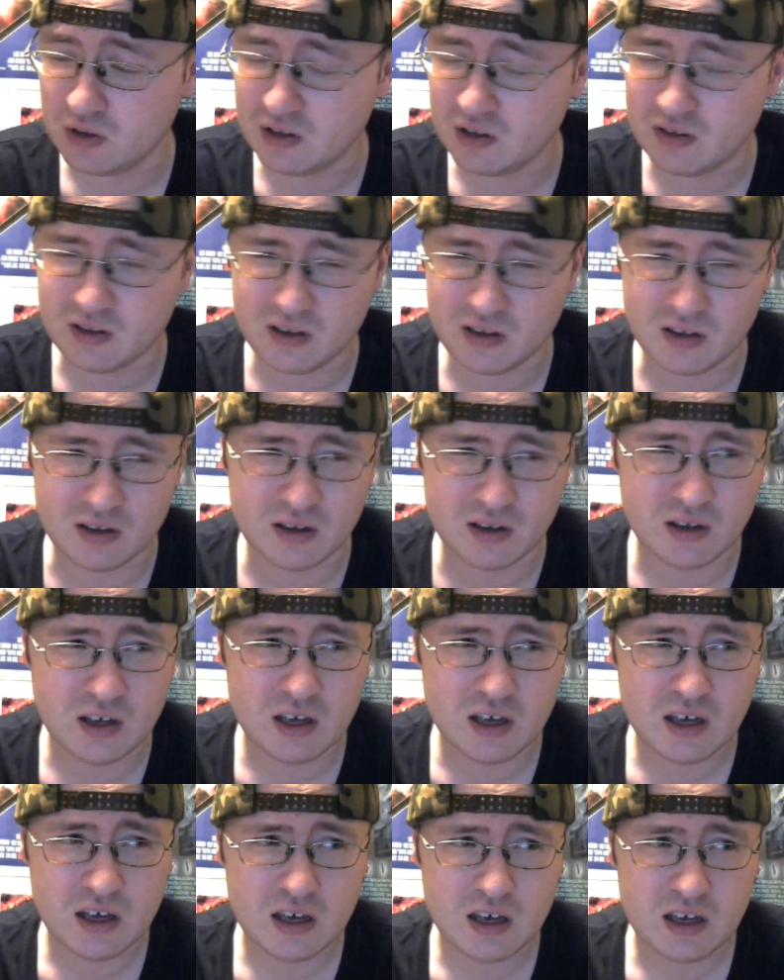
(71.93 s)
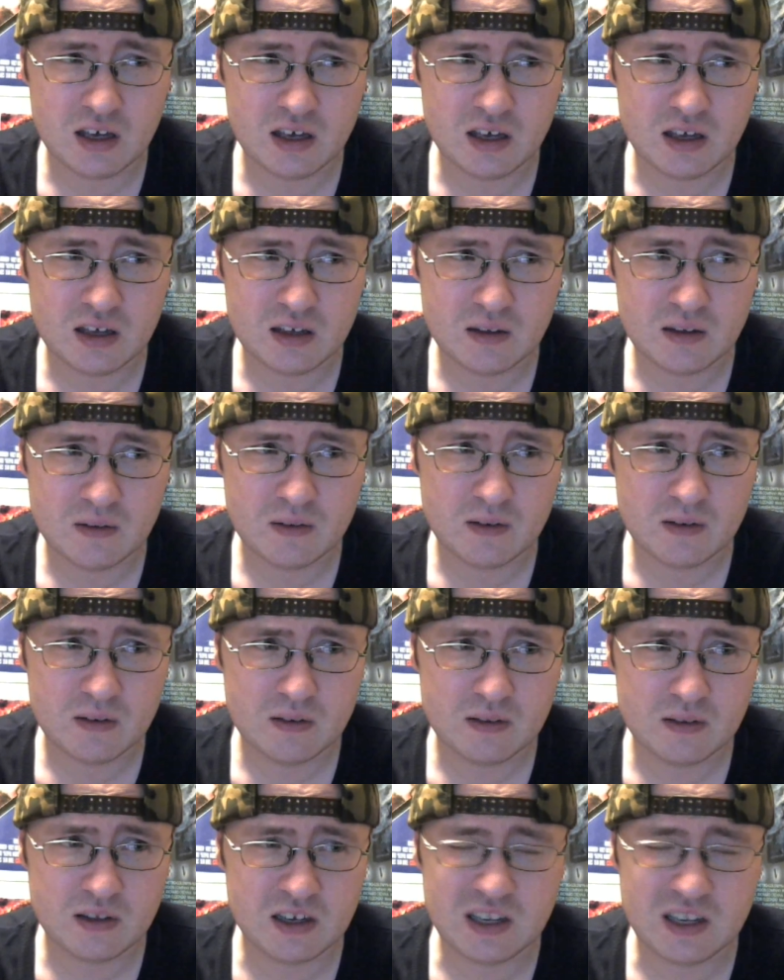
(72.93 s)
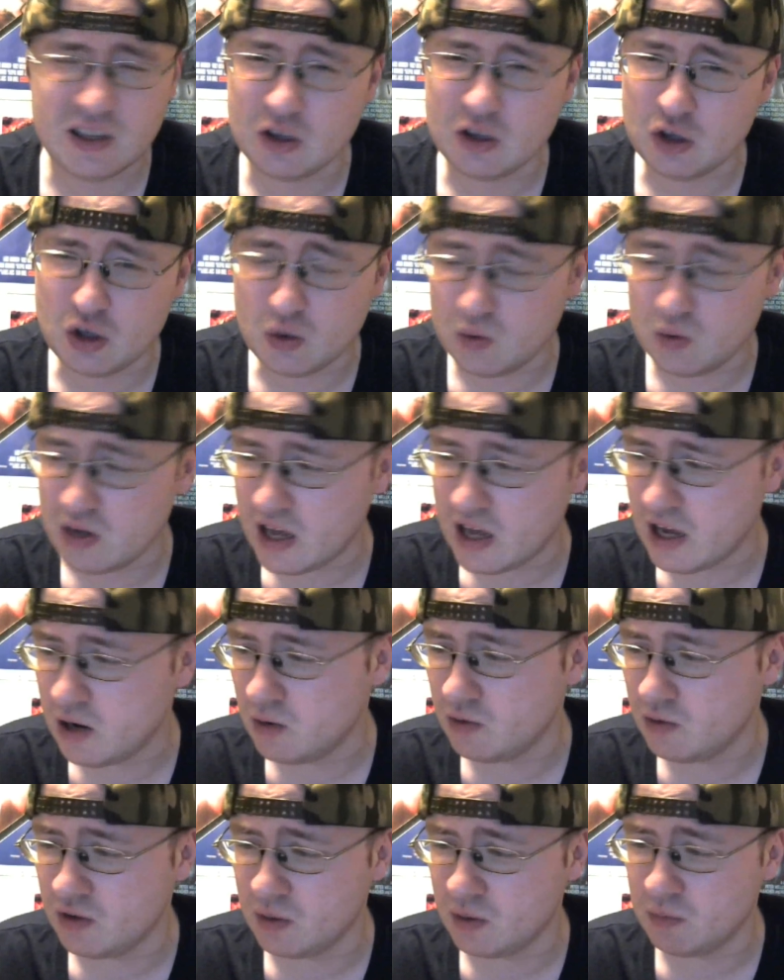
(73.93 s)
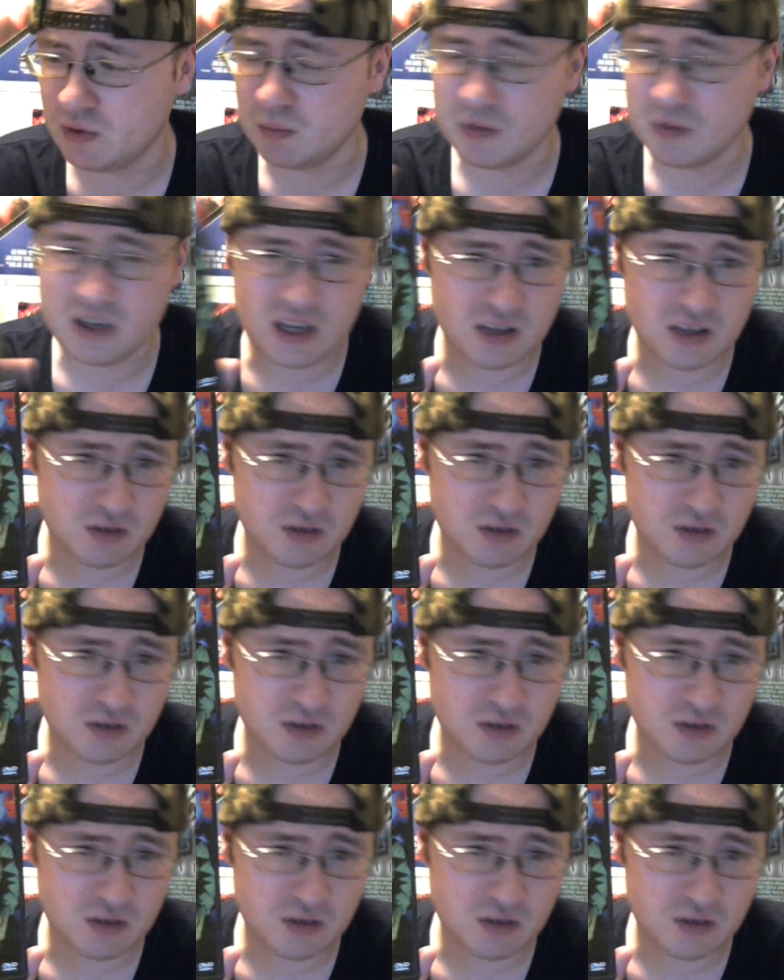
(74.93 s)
It's a, I think in the UK or something, but yeah,